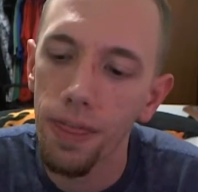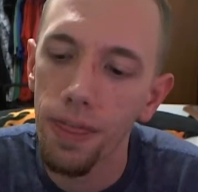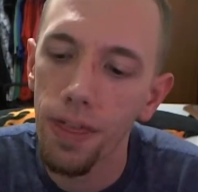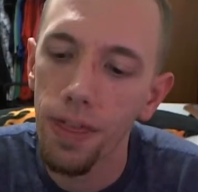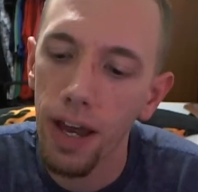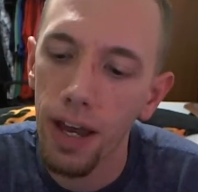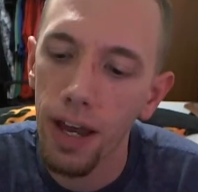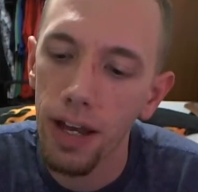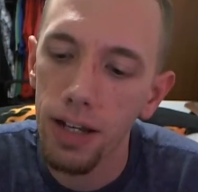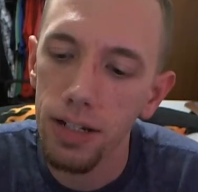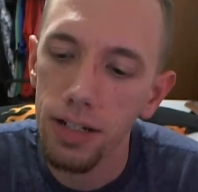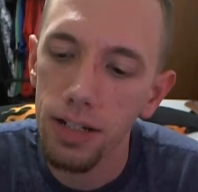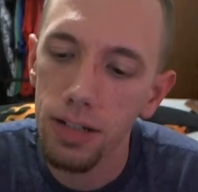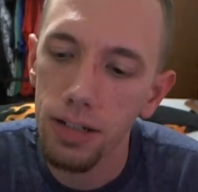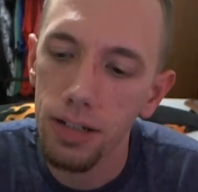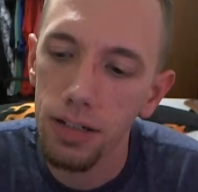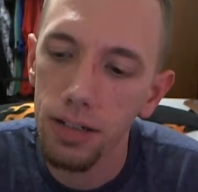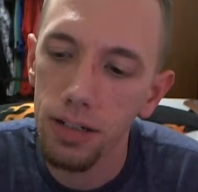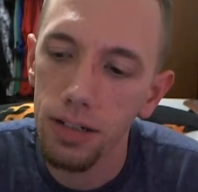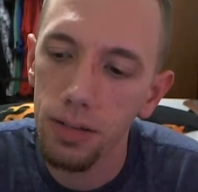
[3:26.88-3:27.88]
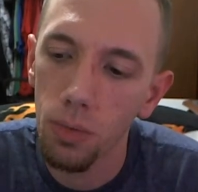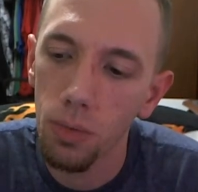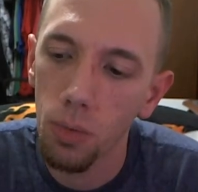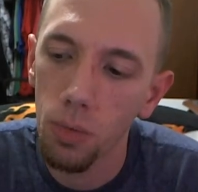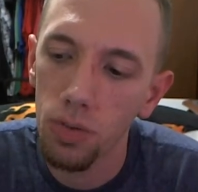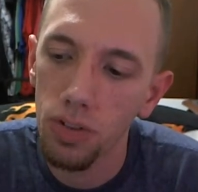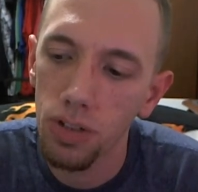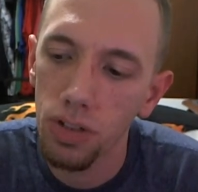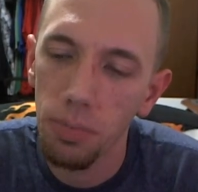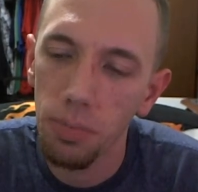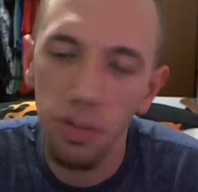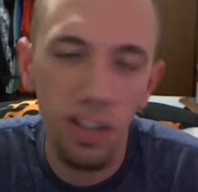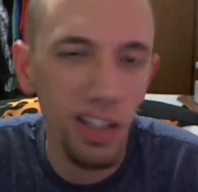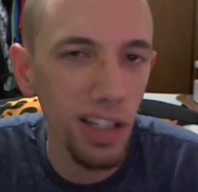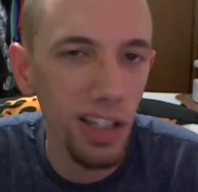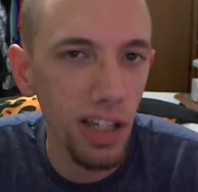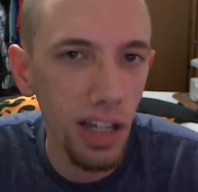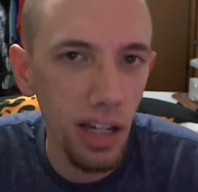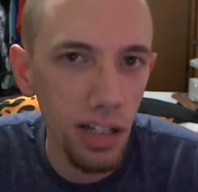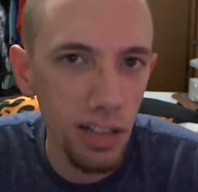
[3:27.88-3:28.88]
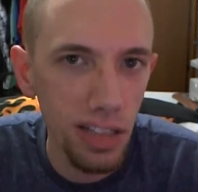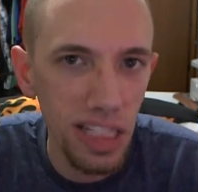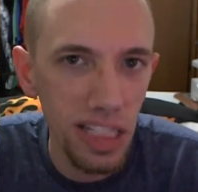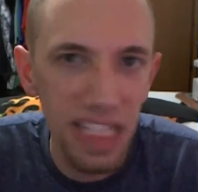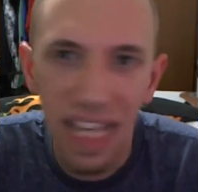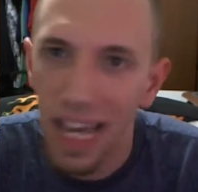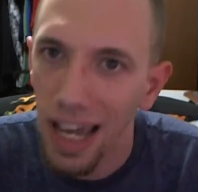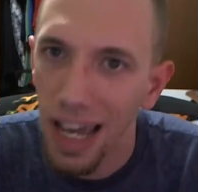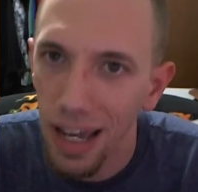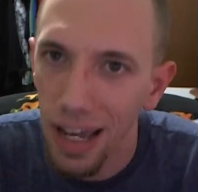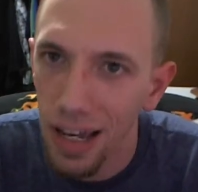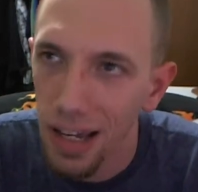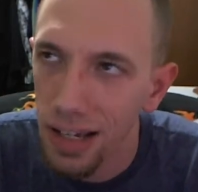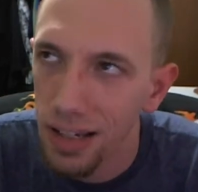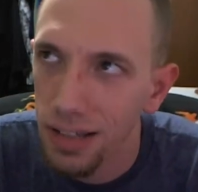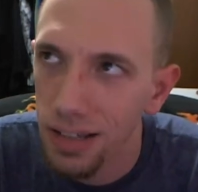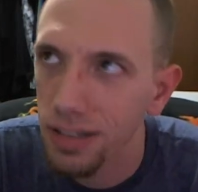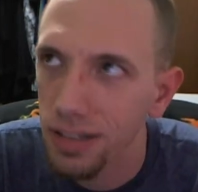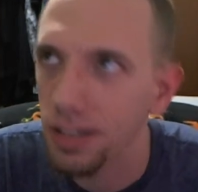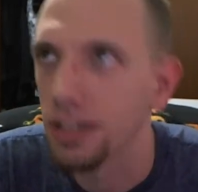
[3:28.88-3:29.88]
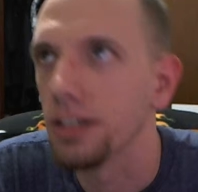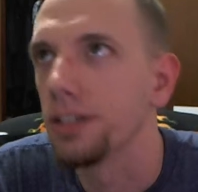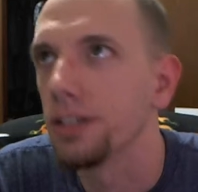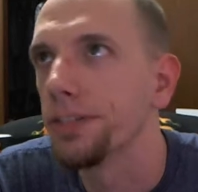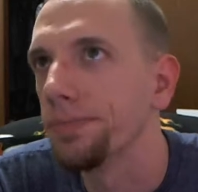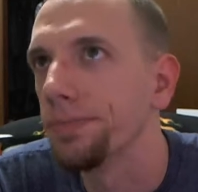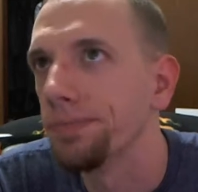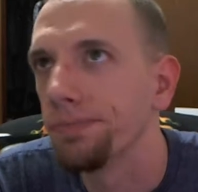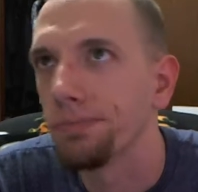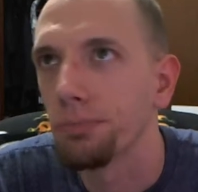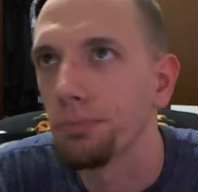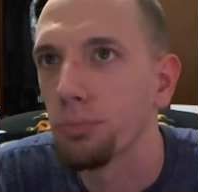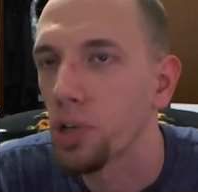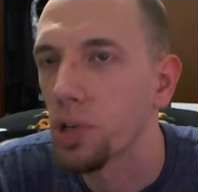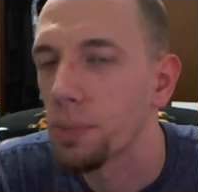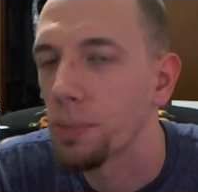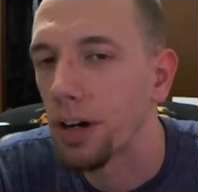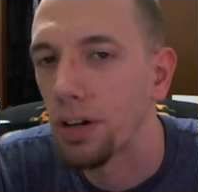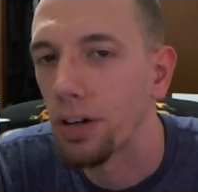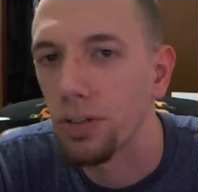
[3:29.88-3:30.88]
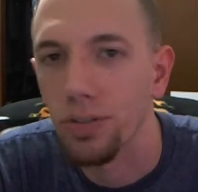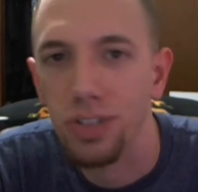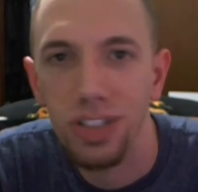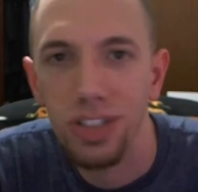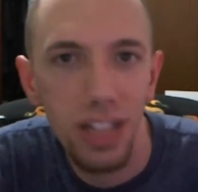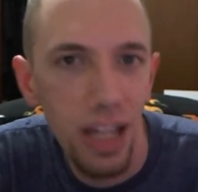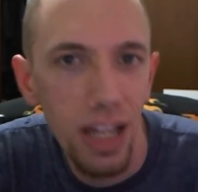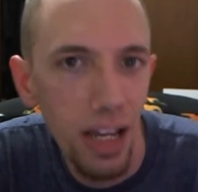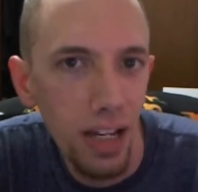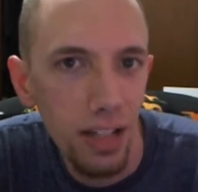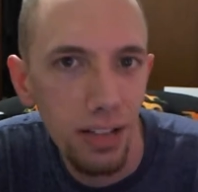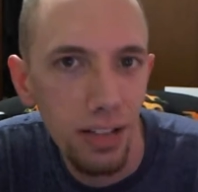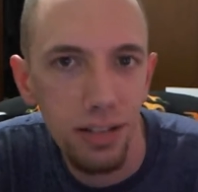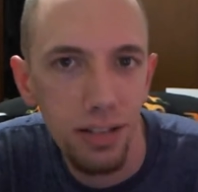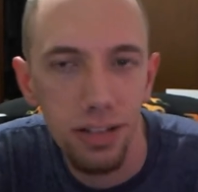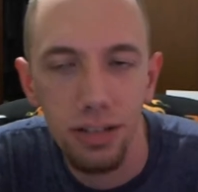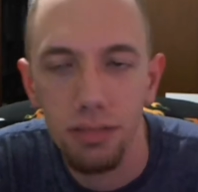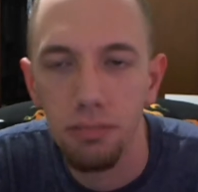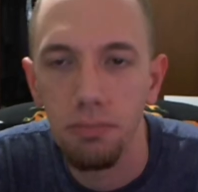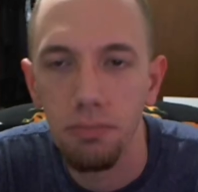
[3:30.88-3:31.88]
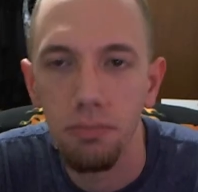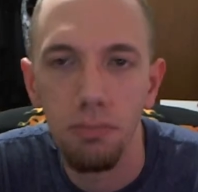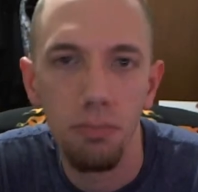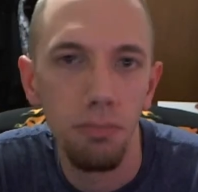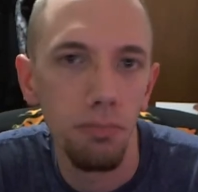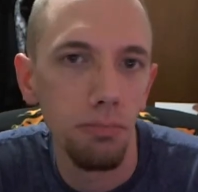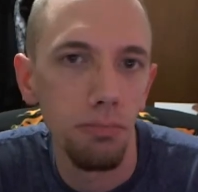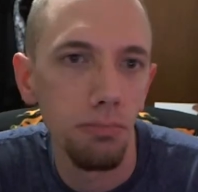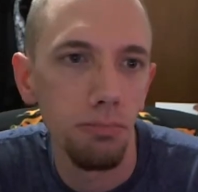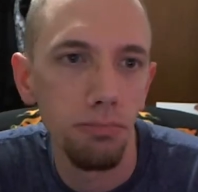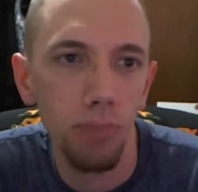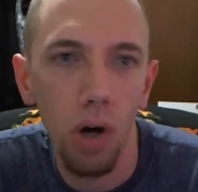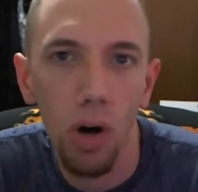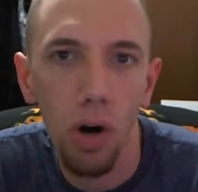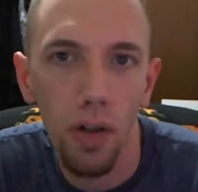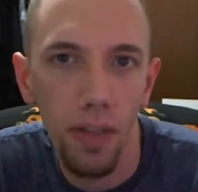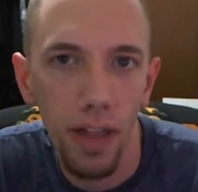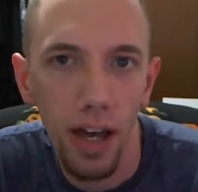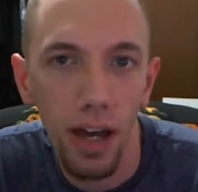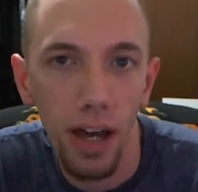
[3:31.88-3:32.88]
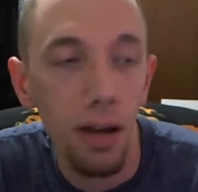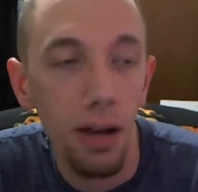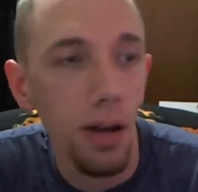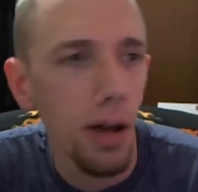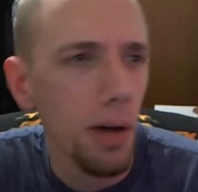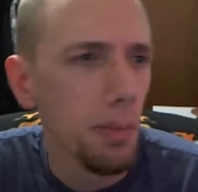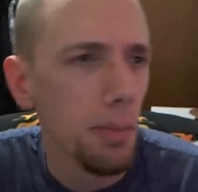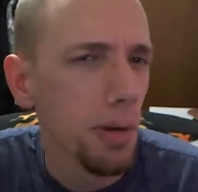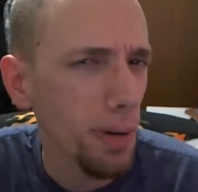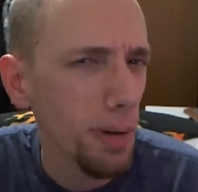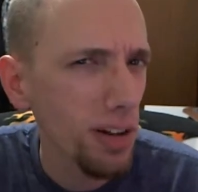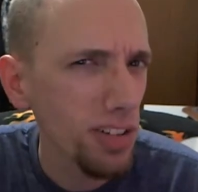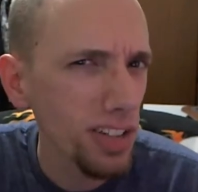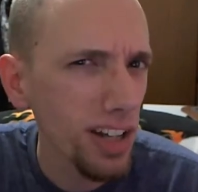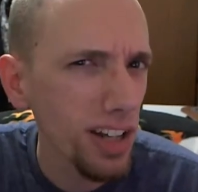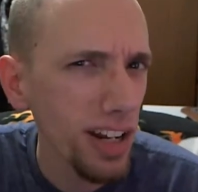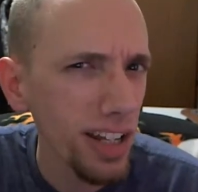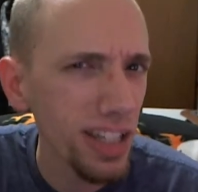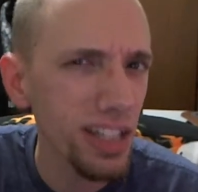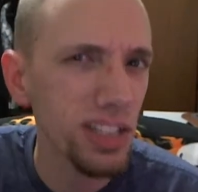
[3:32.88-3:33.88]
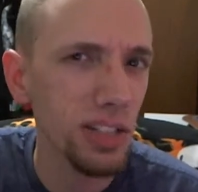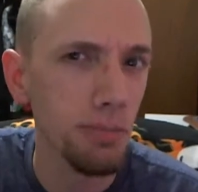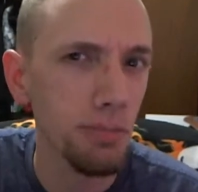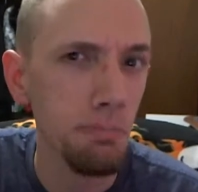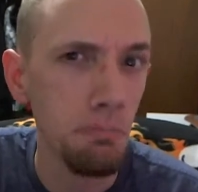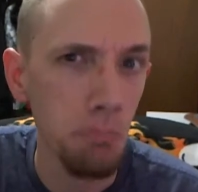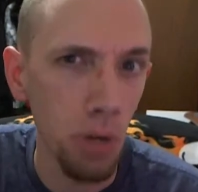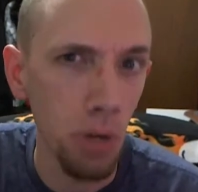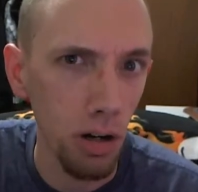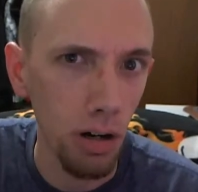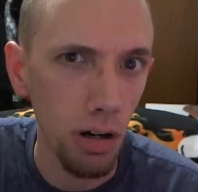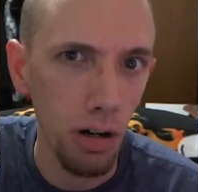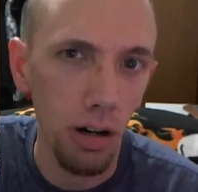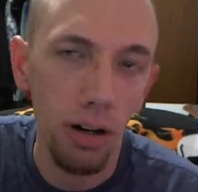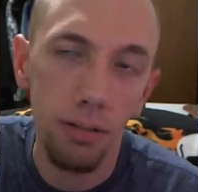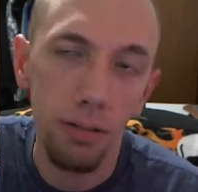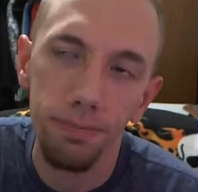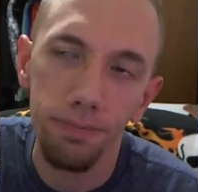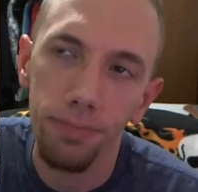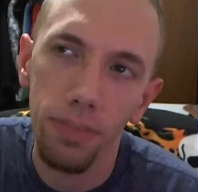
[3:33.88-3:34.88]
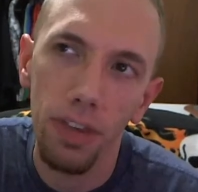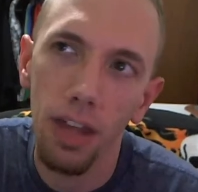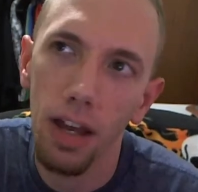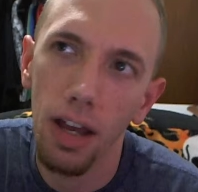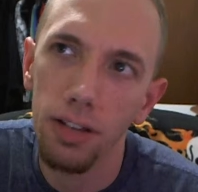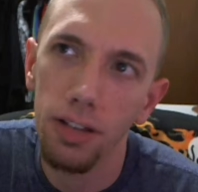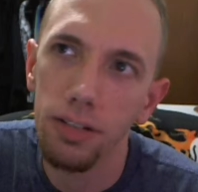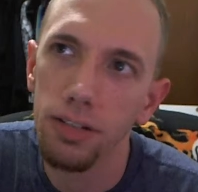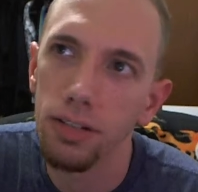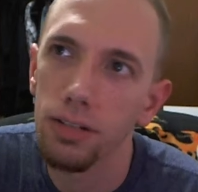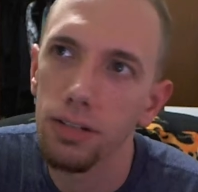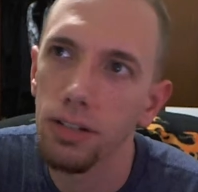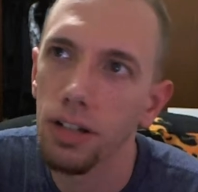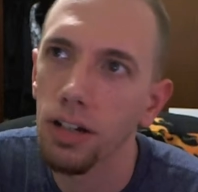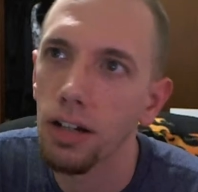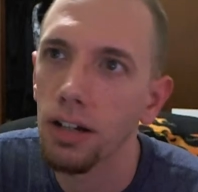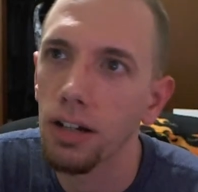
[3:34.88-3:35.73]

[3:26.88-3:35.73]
that was completely against gays and premarital sex and all that, but apparently not against murder. That's